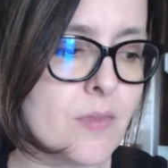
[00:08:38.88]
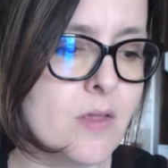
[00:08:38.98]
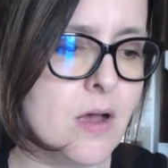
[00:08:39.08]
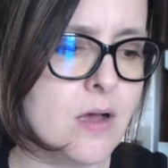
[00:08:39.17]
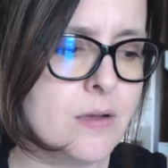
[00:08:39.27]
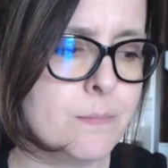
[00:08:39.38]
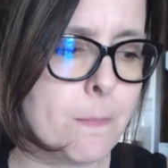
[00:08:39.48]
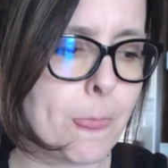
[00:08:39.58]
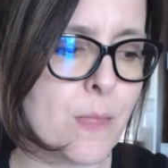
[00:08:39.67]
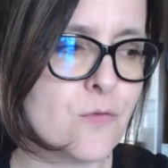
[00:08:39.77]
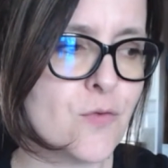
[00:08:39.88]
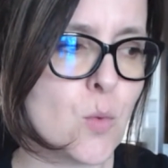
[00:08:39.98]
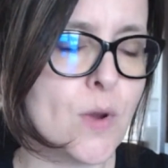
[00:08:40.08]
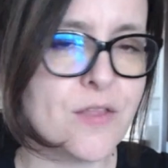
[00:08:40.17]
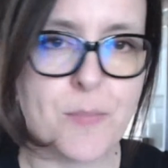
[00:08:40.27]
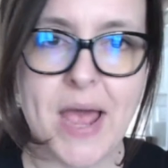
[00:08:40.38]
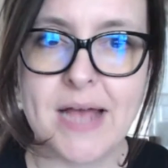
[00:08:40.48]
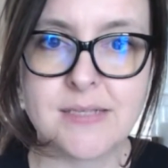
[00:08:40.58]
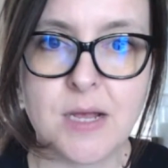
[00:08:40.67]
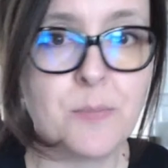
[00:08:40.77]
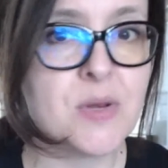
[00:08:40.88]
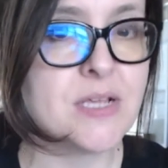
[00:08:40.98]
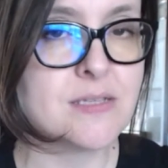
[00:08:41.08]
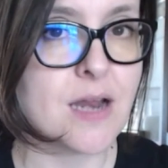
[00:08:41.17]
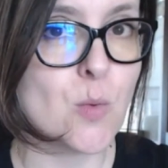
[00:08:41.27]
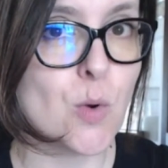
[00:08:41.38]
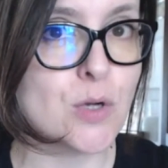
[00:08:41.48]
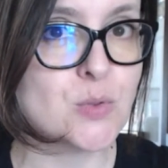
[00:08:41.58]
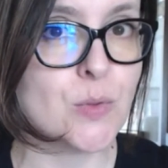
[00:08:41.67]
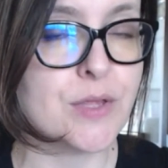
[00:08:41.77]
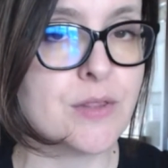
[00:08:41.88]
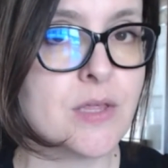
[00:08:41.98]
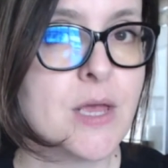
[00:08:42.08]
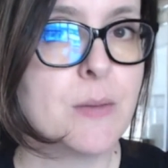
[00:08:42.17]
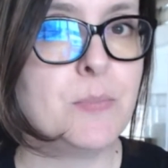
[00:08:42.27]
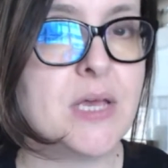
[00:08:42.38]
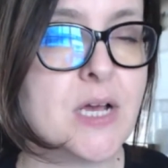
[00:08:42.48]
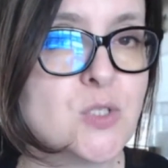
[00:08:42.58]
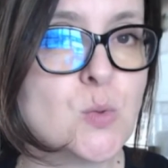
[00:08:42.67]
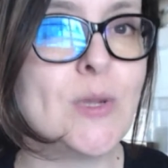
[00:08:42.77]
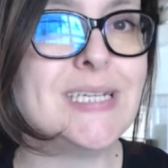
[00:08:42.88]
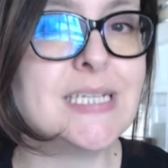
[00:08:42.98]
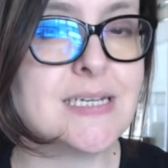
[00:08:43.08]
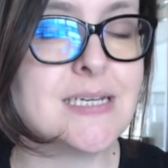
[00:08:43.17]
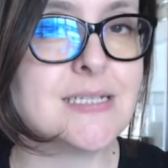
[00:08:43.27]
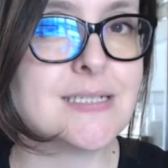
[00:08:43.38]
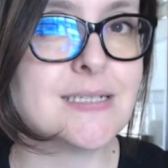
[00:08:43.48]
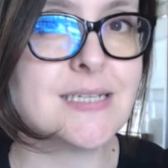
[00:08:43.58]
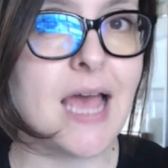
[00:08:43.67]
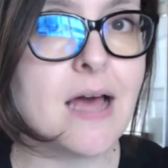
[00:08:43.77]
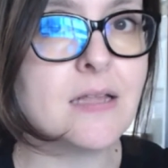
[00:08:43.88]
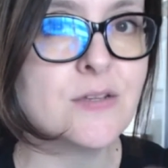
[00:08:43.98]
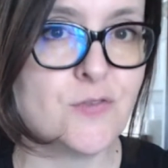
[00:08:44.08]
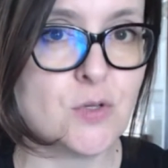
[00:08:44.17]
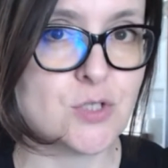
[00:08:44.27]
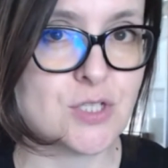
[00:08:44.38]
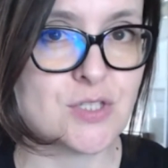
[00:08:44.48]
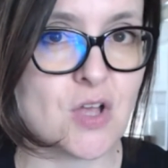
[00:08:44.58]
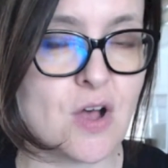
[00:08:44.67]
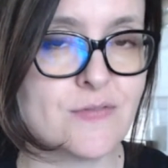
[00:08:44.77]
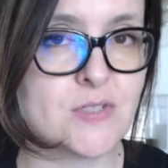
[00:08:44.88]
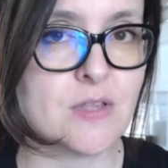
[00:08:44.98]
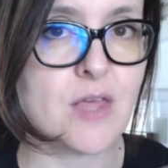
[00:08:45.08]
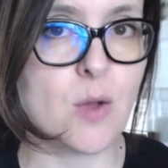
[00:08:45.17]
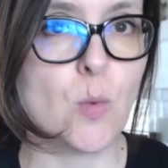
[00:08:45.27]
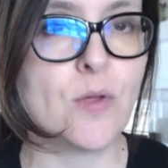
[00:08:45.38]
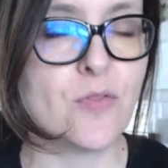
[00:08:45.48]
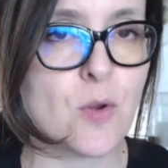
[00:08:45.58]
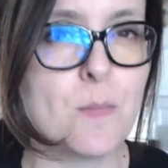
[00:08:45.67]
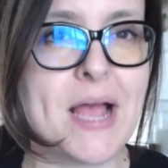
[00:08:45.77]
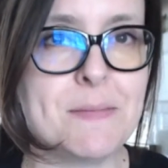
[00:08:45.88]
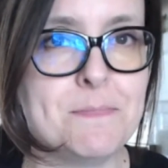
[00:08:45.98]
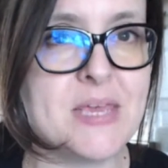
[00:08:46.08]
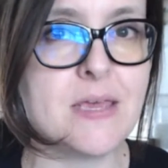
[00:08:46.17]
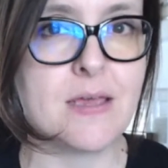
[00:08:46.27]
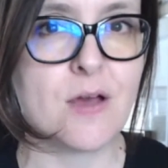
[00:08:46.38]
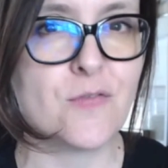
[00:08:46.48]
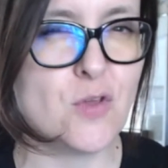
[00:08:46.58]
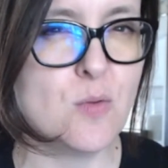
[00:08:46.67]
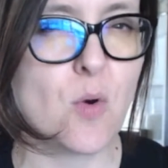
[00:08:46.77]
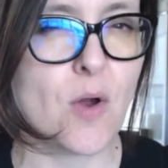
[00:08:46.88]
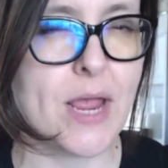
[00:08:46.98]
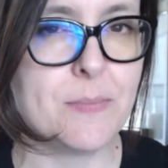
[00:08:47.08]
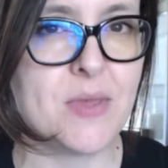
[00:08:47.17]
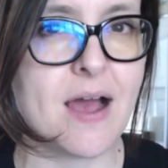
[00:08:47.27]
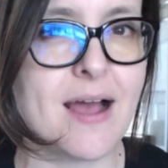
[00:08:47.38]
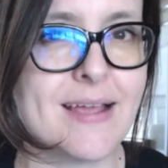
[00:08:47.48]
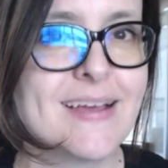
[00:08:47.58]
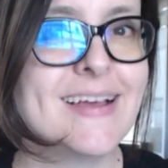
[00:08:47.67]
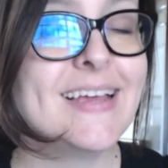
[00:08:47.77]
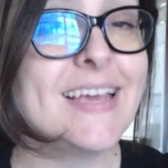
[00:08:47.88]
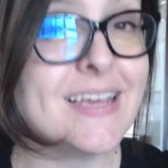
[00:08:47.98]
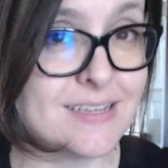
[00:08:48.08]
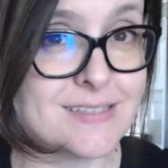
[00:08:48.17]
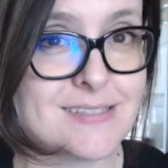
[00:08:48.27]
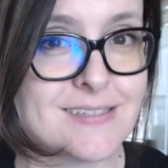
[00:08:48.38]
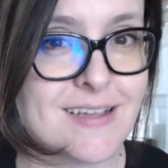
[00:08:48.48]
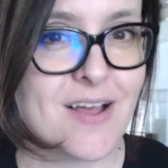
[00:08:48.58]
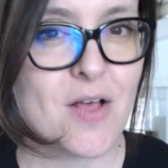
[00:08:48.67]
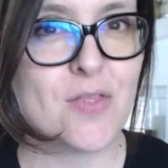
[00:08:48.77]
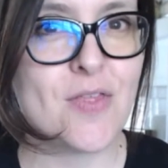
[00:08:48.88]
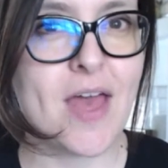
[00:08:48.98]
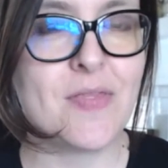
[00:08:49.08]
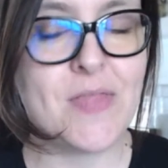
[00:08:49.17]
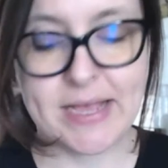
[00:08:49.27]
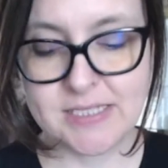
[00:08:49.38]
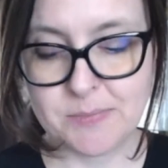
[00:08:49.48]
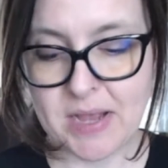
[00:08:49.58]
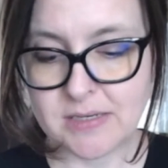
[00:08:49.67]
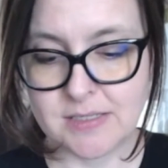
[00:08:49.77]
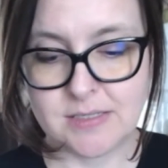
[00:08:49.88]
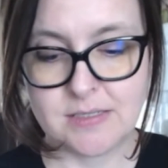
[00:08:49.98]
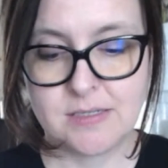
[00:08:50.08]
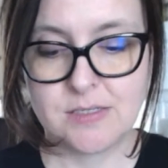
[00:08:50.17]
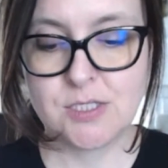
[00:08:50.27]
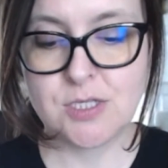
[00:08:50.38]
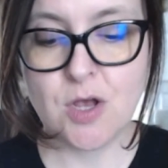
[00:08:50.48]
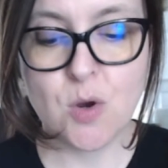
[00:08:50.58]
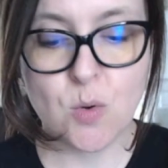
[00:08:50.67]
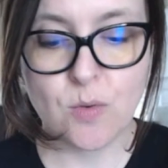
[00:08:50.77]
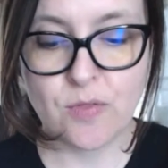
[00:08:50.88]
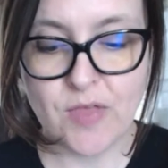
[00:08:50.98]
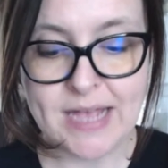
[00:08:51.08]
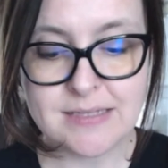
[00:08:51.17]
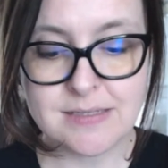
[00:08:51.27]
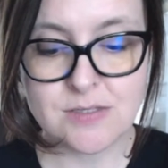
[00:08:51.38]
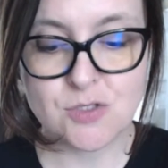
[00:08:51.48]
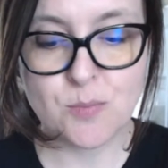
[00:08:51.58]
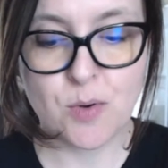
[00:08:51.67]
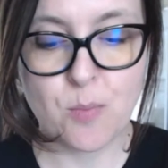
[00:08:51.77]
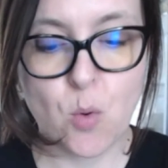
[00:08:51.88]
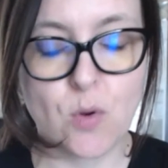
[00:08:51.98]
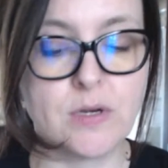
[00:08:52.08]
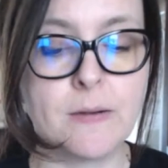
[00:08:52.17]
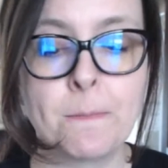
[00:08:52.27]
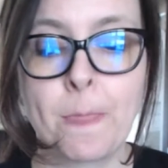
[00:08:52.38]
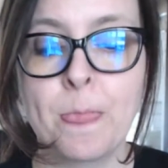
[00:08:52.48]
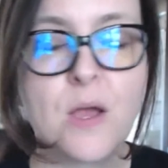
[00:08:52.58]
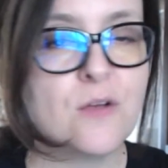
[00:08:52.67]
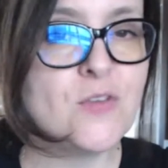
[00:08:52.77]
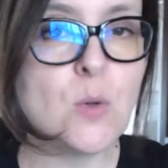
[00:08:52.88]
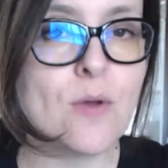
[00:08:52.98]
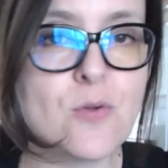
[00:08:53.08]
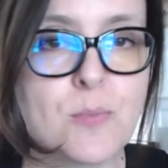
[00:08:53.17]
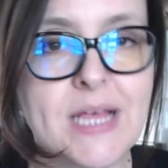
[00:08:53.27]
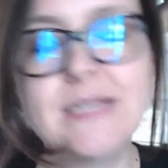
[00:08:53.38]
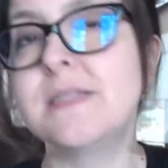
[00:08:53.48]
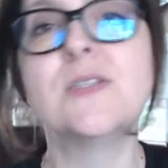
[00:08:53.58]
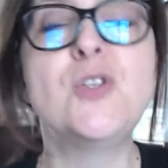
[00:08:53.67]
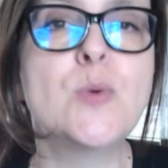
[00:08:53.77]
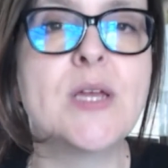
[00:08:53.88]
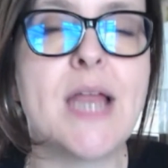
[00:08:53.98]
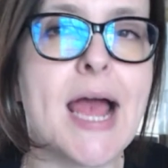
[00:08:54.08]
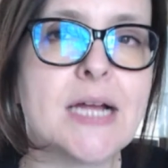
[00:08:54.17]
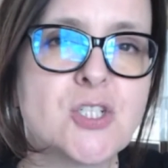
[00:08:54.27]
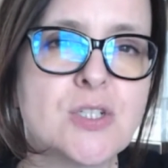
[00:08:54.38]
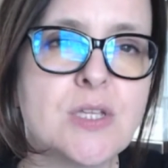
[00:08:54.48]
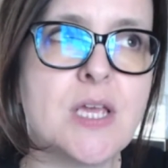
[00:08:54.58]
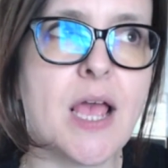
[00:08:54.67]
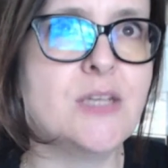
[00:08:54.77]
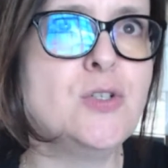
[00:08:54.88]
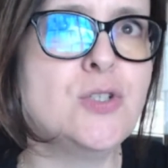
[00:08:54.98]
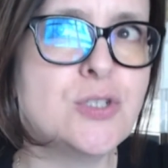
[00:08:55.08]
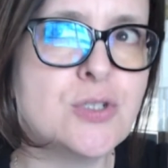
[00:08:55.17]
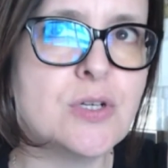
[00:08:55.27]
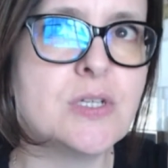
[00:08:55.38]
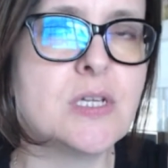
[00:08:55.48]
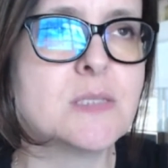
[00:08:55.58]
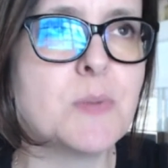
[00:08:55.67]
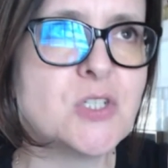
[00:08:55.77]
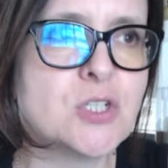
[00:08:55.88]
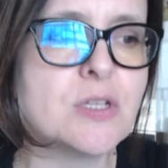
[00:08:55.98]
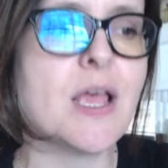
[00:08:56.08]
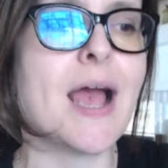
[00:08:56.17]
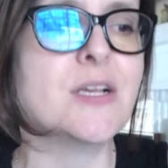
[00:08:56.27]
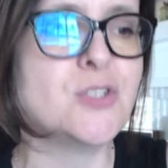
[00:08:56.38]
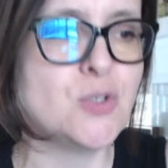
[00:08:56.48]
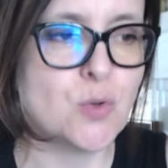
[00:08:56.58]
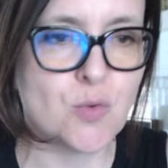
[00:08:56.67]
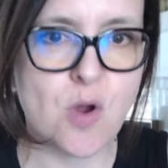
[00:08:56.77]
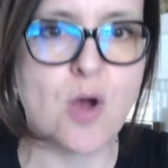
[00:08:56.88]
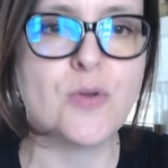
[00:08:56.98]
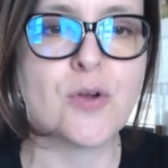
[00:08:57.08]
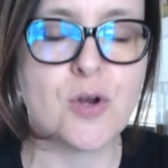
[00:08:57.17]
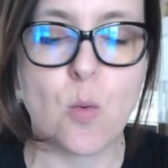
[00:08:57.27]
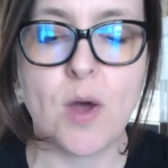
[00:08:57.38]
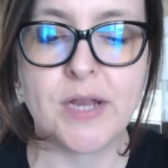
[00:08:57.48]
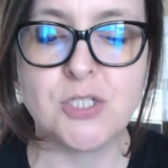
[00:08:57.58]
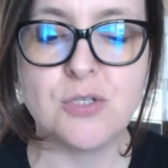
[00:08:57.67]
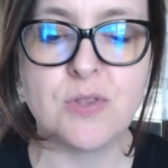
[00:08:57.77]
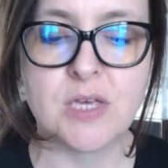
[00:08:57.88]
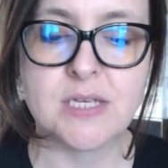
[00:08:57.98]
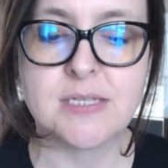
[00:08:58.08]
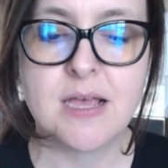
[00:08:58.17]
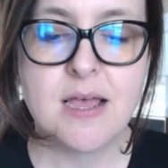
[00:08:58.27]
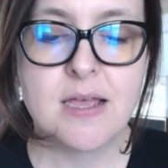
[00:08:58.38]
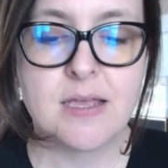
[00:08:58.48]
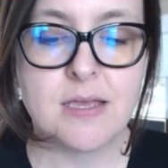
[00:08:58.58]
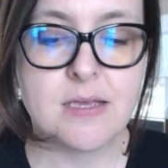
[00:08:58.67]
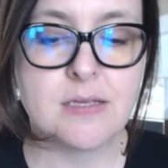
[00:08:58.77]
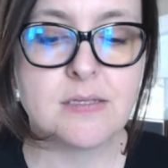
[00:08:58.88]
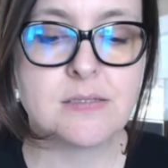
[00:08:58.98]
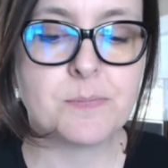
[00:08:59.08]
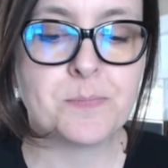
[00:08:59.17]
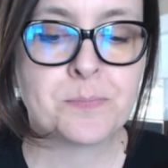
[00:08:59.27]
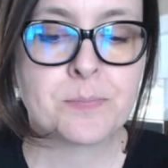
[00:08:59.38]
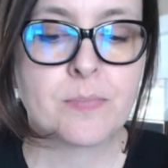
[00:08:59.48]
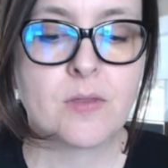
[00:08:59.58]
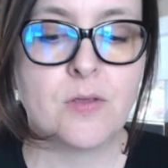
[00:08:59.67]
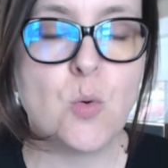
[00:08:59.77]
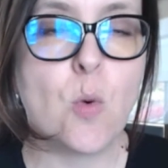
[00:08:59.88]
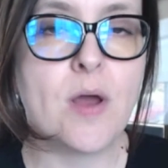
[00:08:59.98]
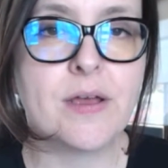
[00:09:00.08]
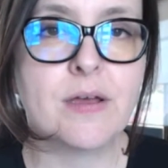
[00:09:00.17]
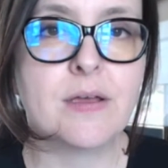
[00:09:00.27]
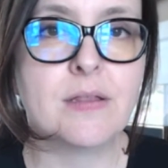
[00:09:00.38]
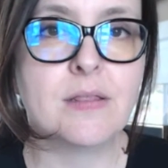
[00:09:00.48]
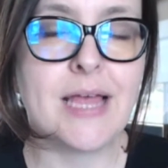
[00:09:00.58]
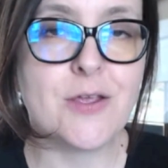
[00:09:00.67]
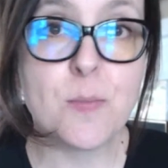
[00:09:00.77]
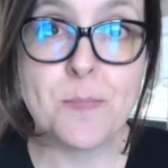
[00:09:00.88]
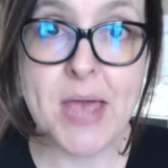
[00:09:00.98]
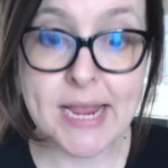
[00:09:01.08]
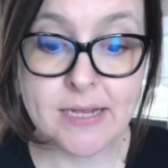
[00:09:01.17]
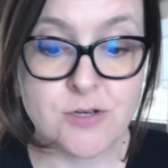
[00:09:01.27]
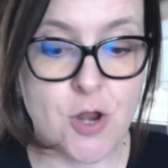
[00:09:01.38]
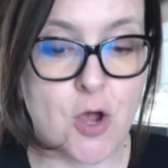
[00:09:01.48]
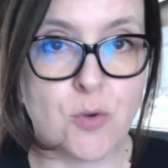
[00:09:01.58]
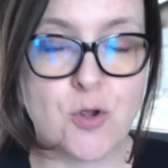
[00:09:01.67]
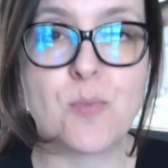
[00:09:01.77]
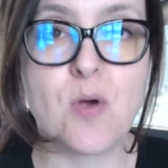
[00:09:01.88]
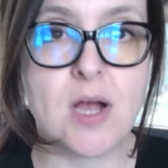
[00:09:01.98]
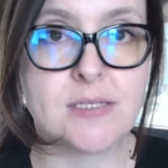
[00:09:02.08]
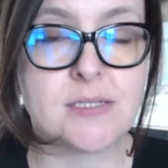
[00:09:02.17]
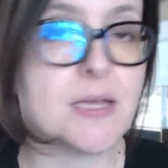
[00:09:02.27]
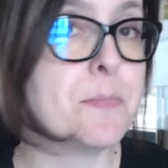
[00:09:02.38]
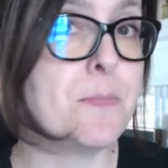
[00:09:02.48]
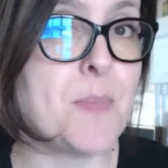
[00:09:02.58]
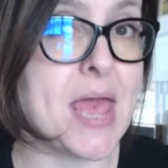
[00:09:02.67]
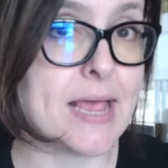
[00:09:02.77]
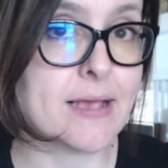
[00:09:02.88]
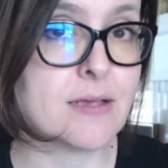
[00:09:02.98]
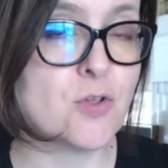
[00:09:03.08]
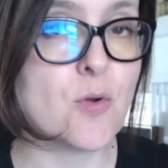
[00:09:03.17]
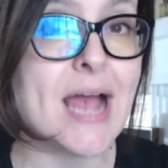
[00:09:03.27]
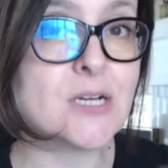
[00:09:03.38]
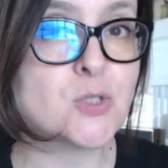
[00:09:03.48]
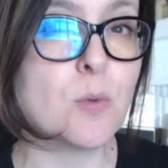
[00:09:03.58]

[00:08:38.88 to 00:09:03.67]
for one of the past companies that I worked with, because we didn't tell Infusionsoft that there might be a few more API hits than they expected. So that's super important. A few other places you can actually, and you should, especially as you grow, you're going to want to do this, is you want to let your bank know, your processing bank. Your actual